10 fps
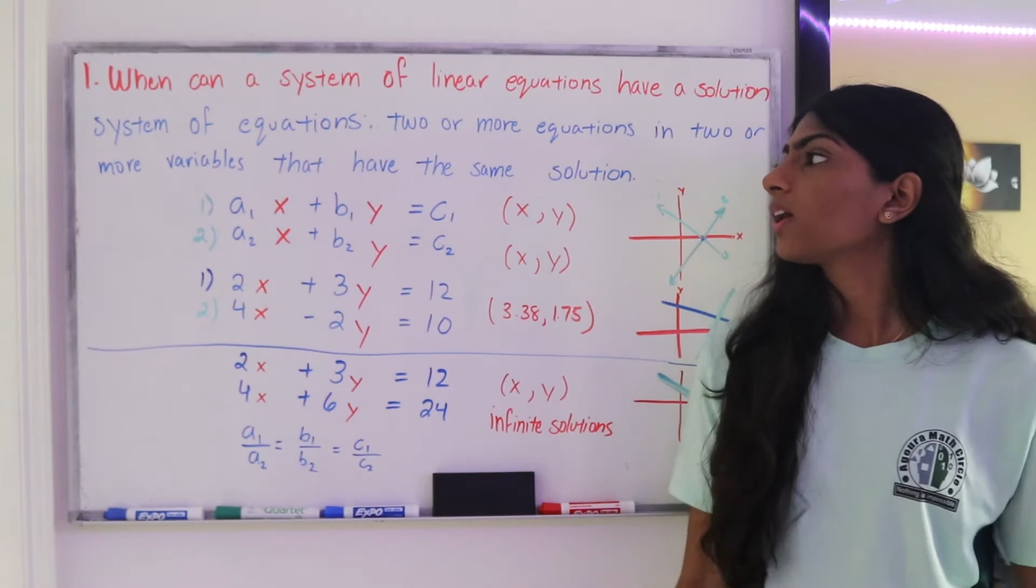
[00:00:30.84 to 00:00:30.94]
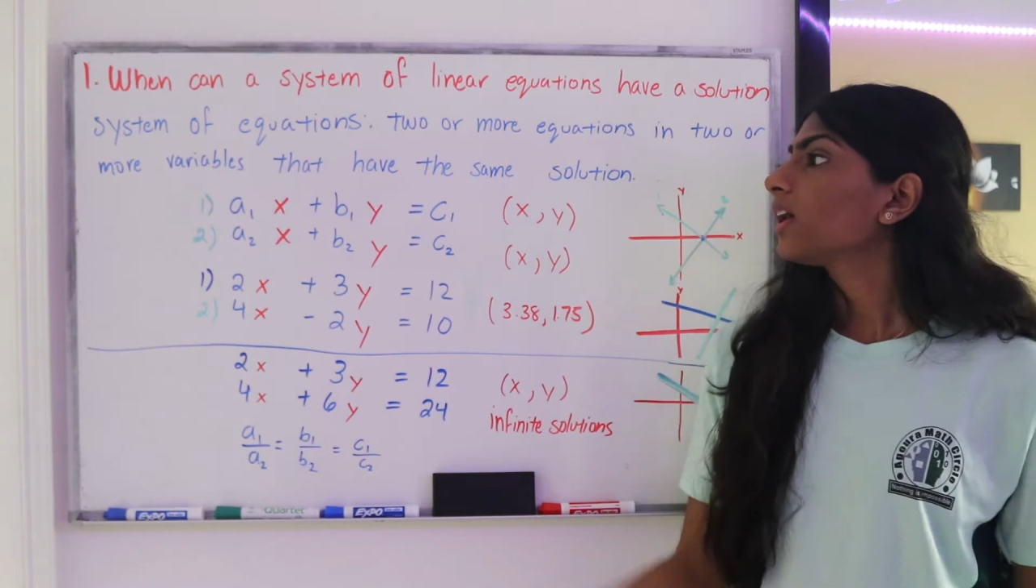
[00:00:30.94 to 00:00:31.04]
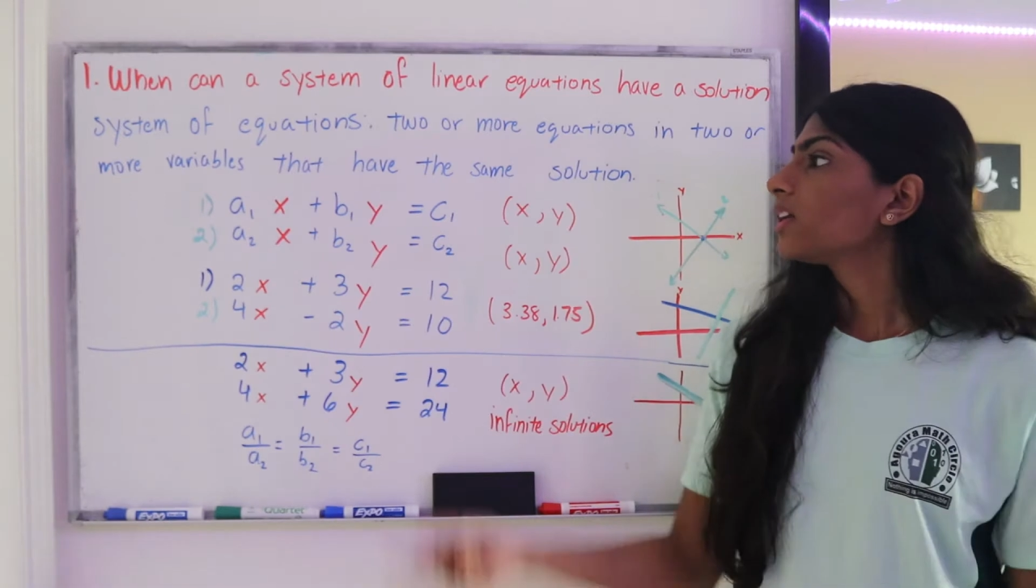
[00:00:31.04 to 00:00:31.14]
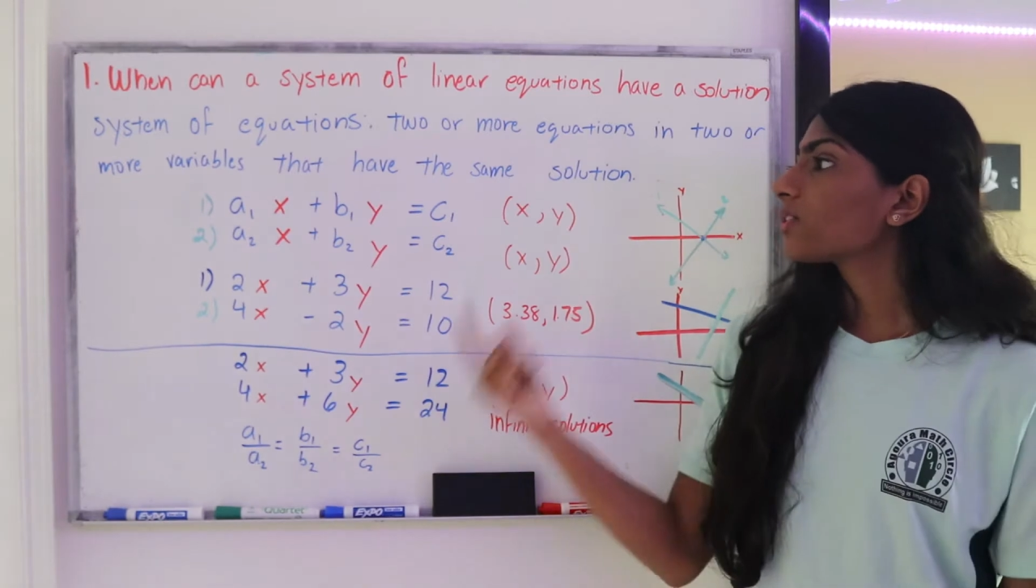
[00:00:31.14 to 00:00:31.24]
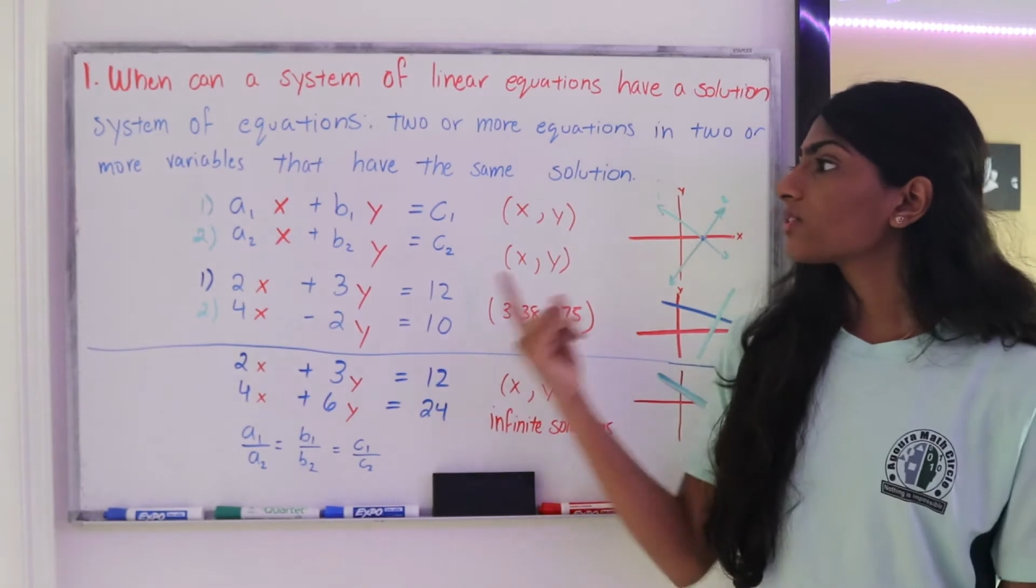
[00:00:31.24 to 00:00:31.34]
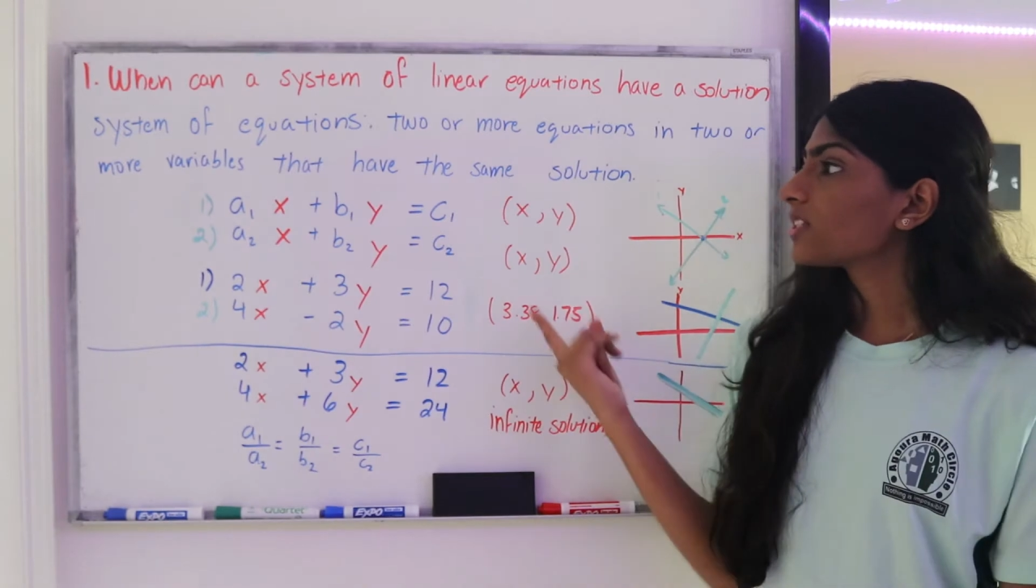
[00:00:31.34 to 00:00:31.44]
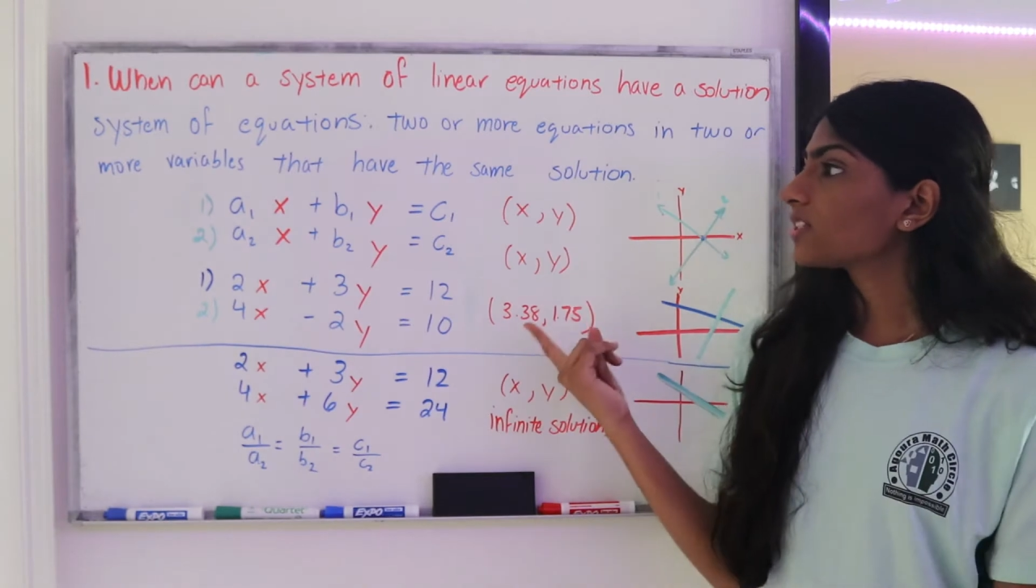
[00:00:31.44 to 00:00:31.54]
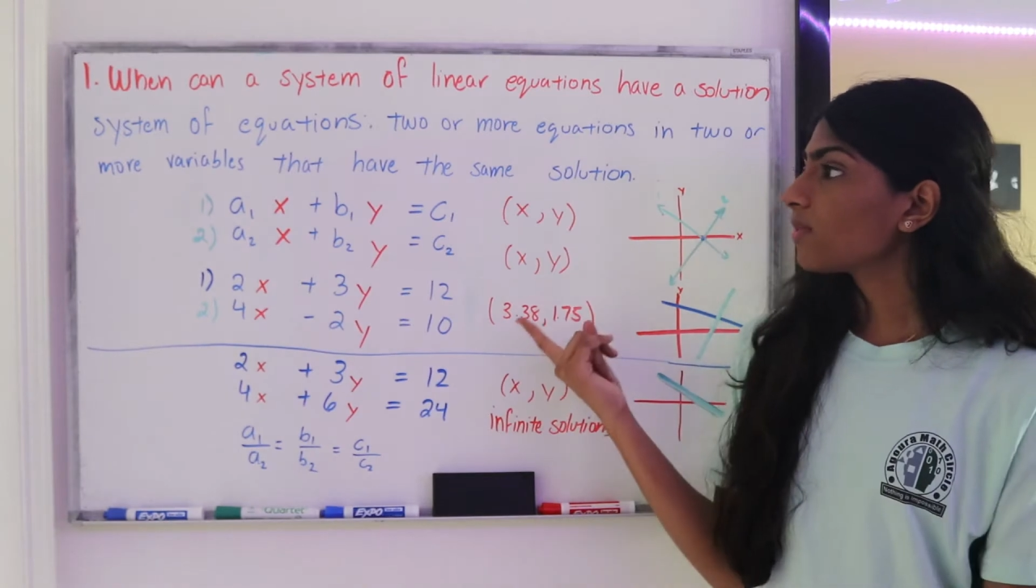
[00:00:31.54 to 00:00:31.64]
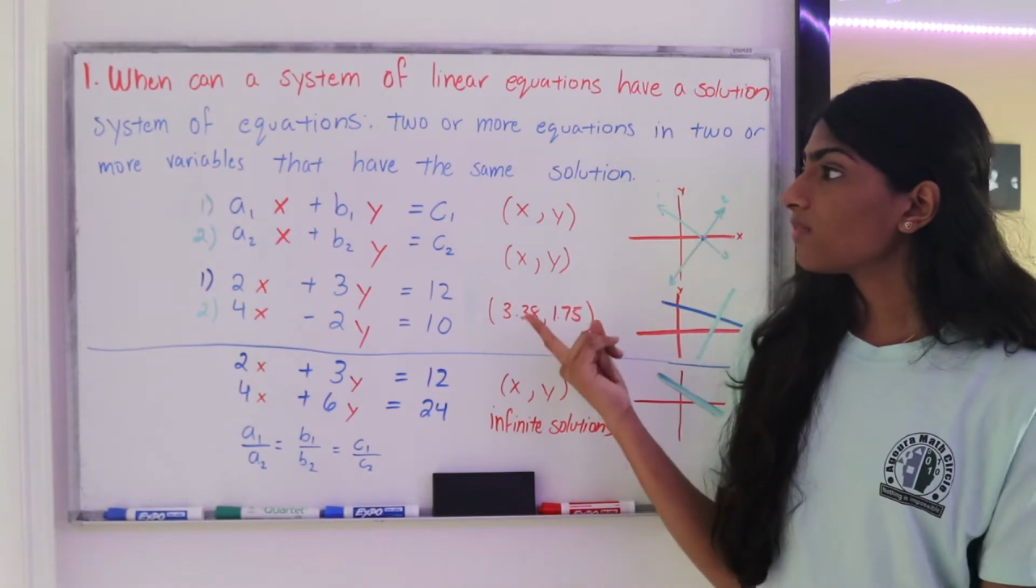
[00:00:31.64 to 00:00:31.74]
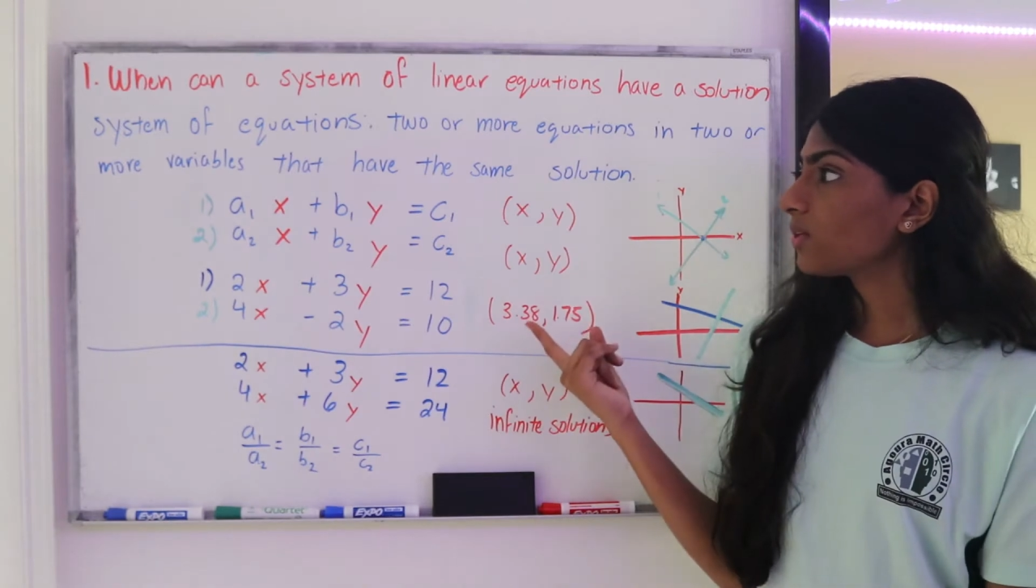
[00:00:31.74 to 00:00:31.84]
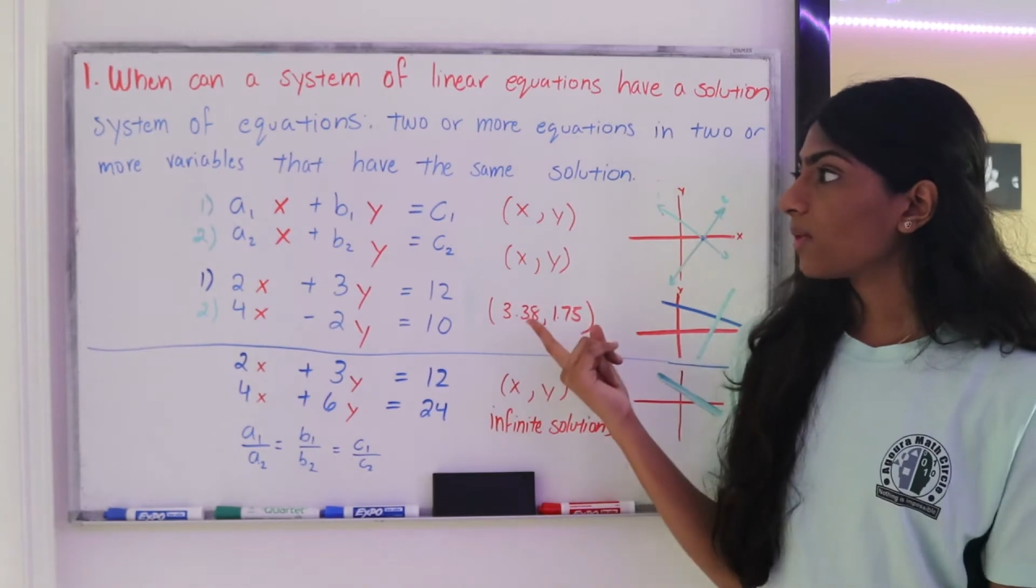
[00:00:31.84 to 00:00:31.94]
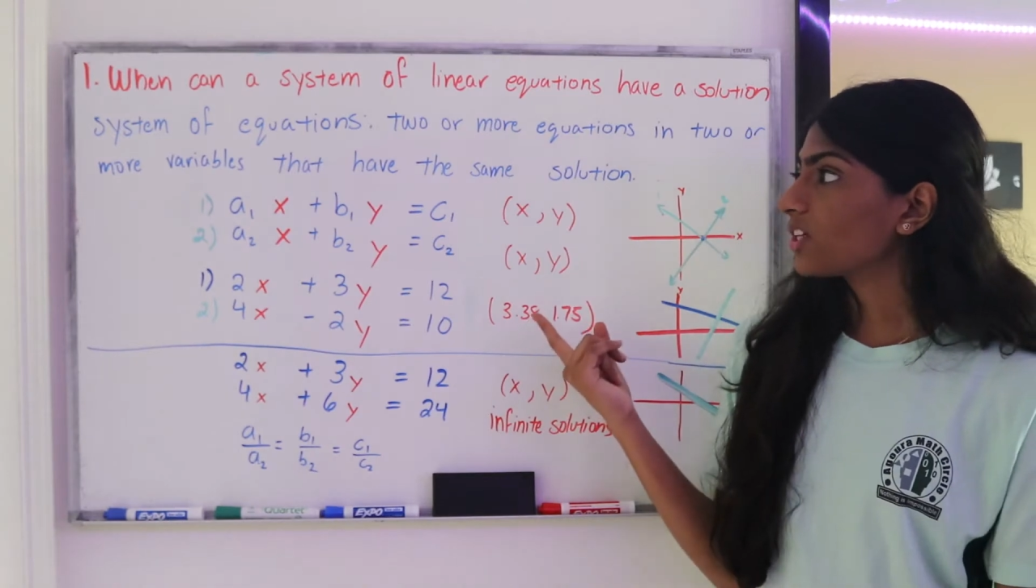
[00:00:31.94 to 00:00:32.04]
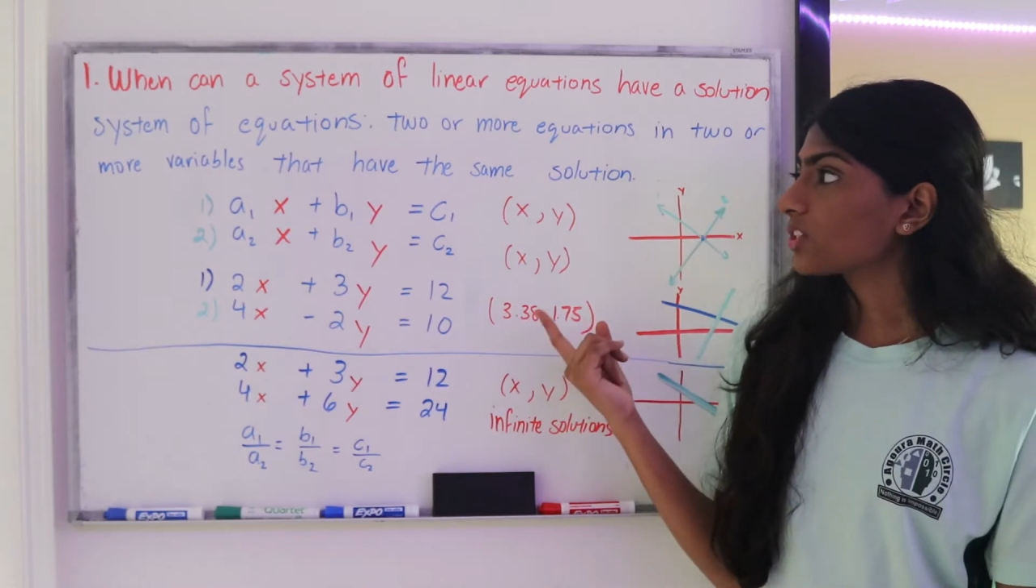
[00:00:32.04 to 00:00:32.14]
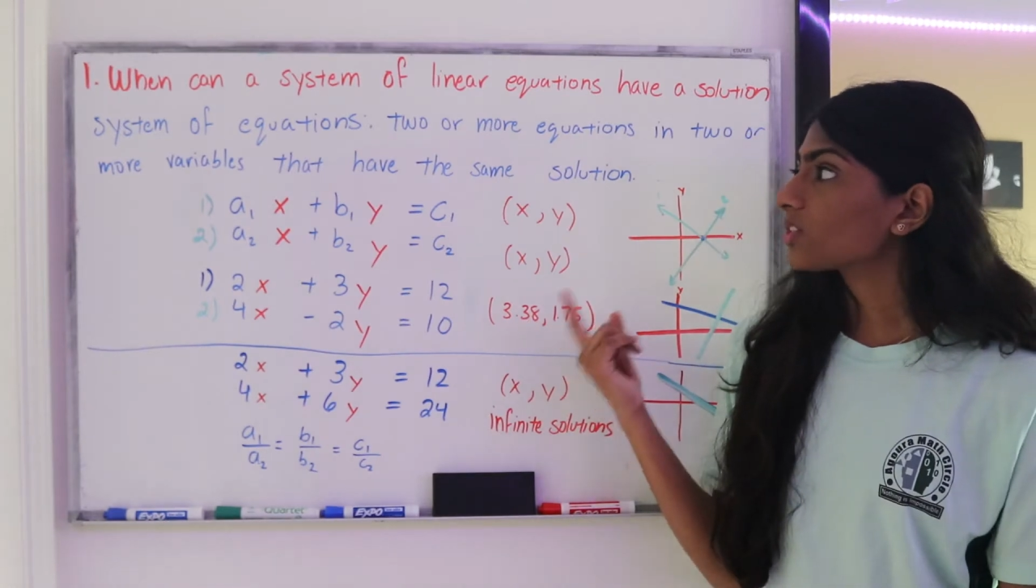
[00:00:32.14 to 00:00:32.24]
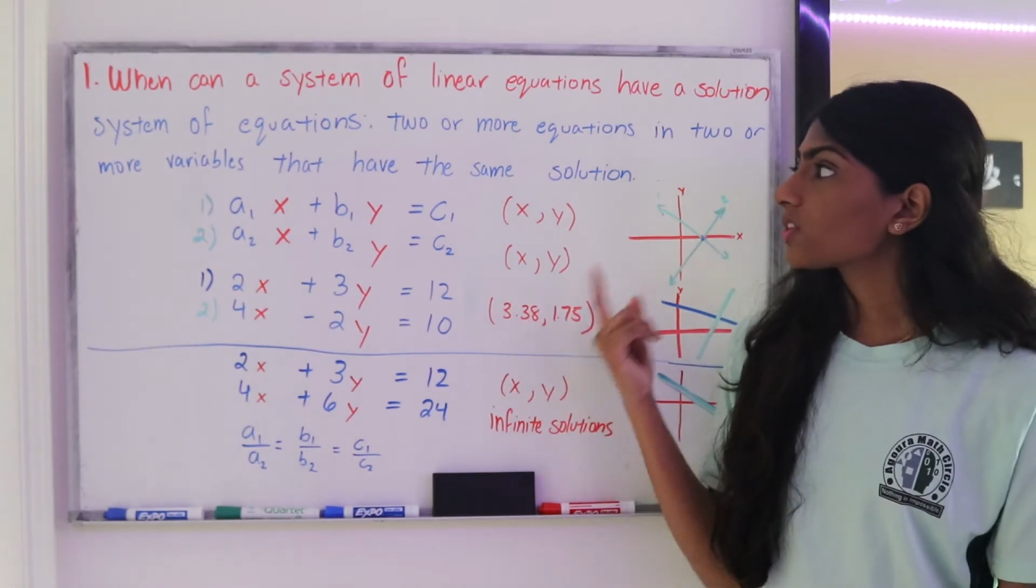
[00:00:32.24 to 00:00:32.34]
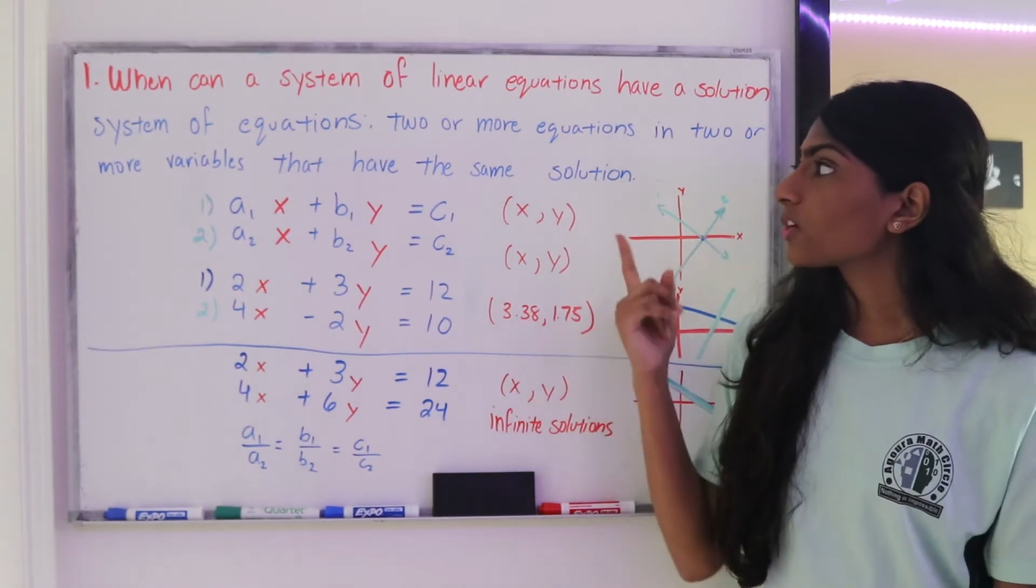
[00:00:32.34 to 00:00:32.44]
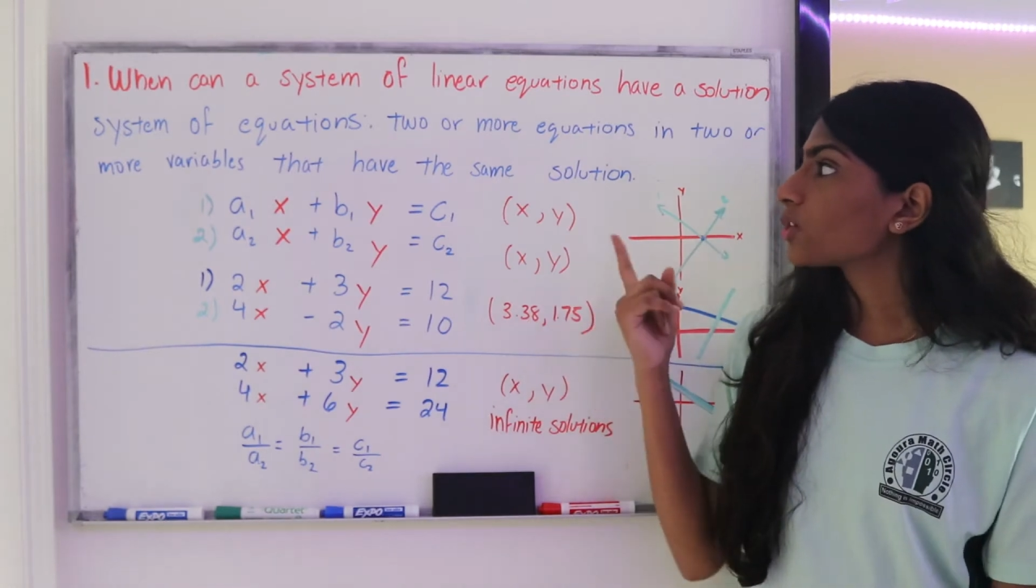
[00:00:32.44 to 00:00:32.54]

So a system of equations are